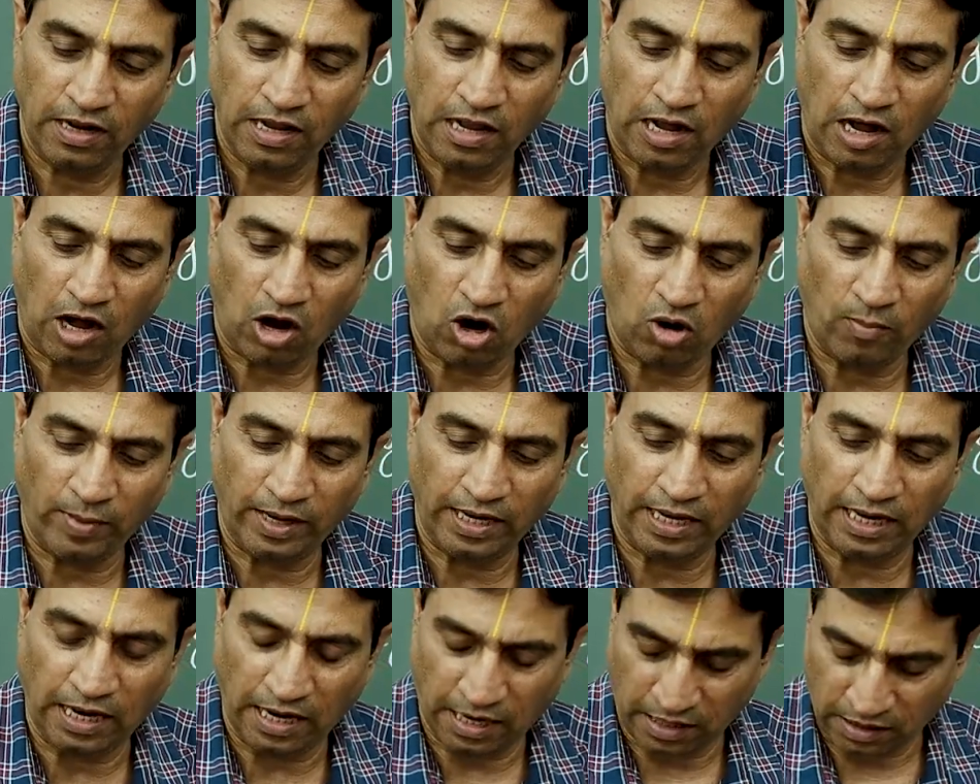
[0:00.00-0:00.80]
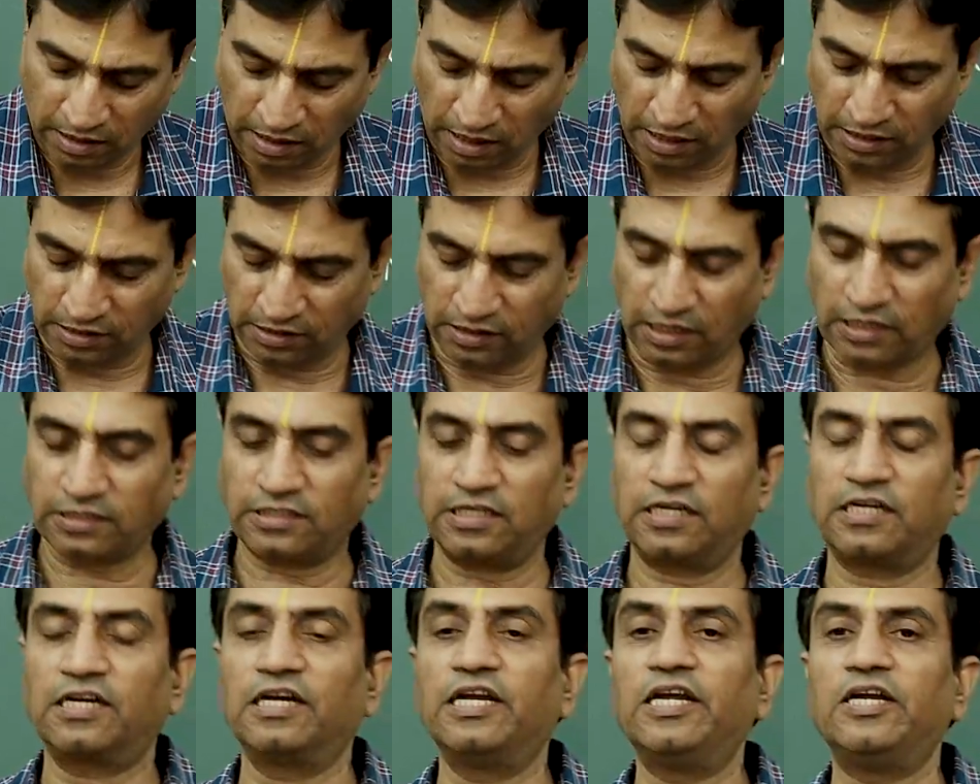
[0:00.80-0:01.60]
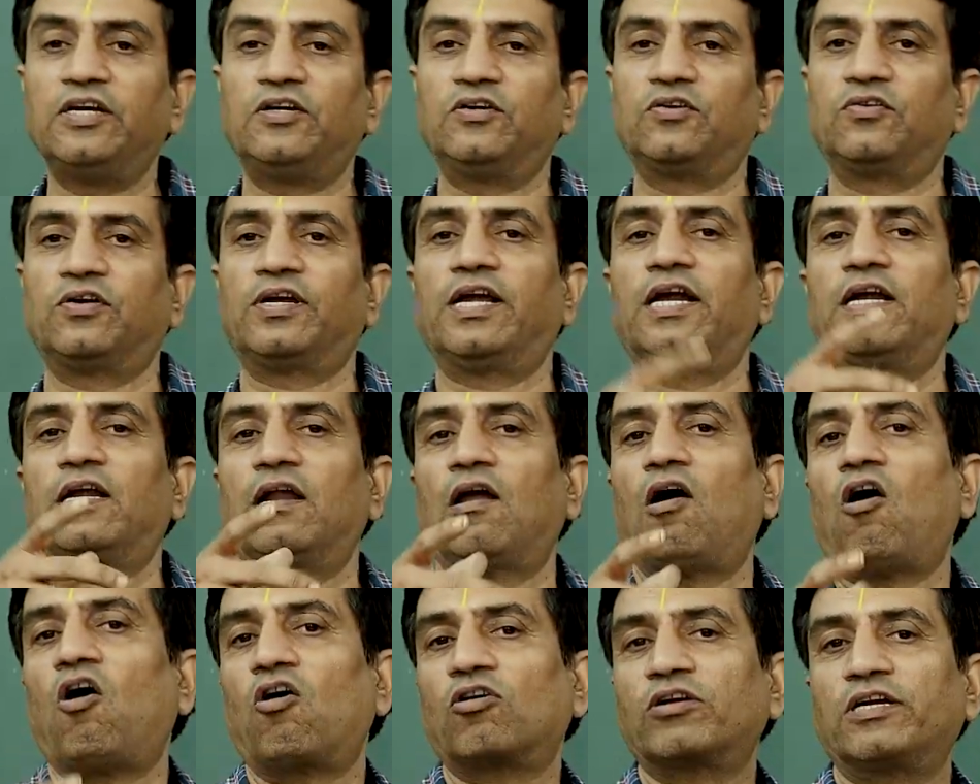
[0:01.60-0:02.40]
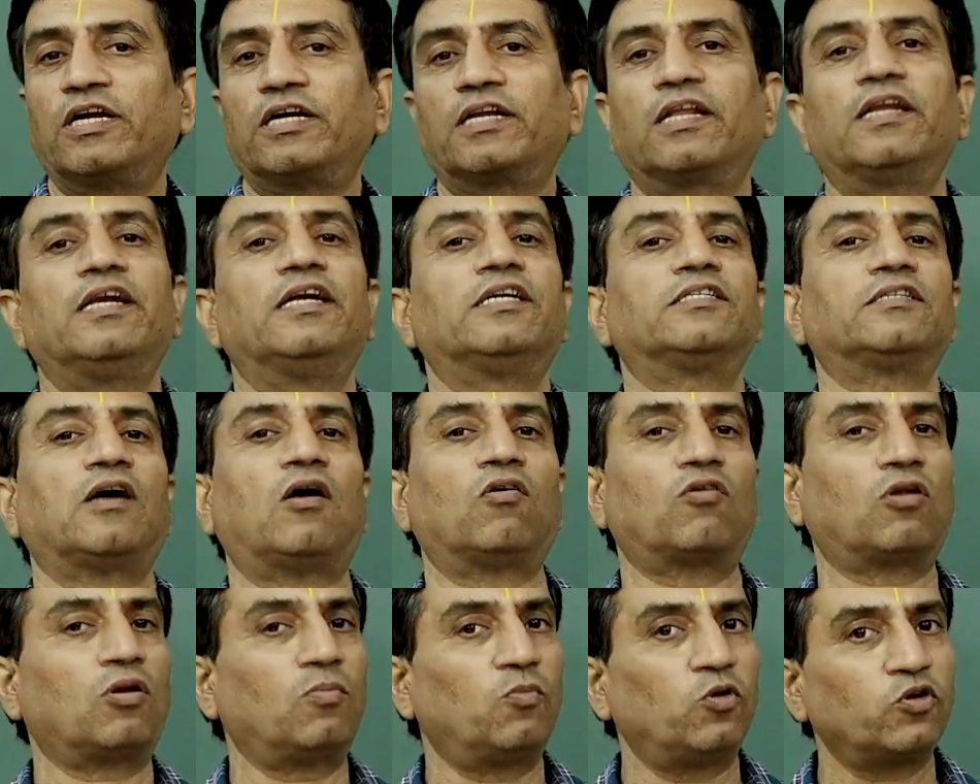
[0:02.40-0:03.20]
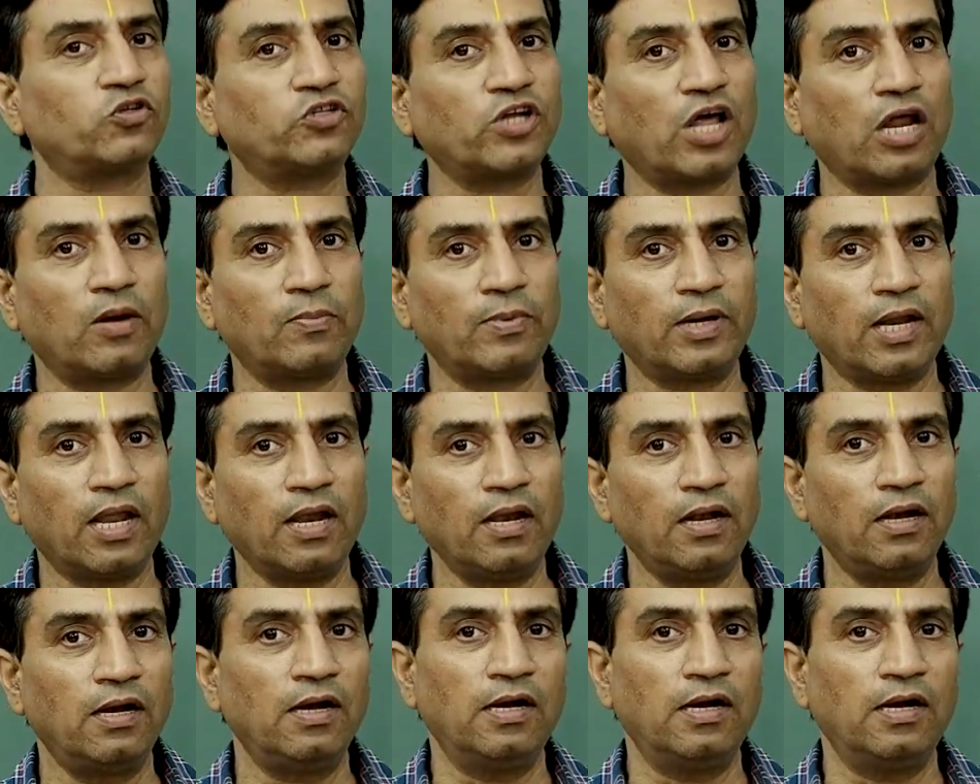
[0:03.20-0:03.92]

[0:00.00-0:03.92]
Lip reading: How many electrons does it need to get octet in its outermost orbital?